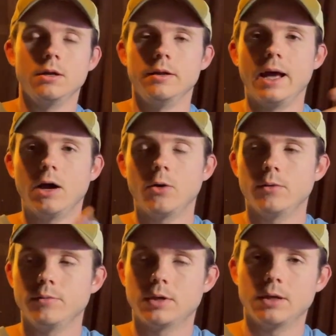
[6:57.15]
now
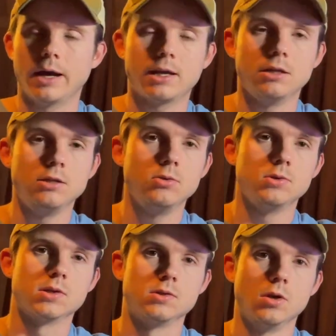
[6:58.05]
I can use
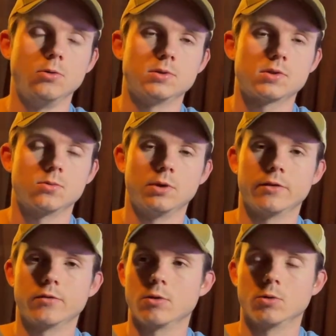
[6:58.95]
as notes
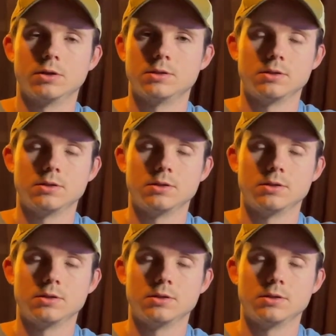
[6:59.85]
whenever I run into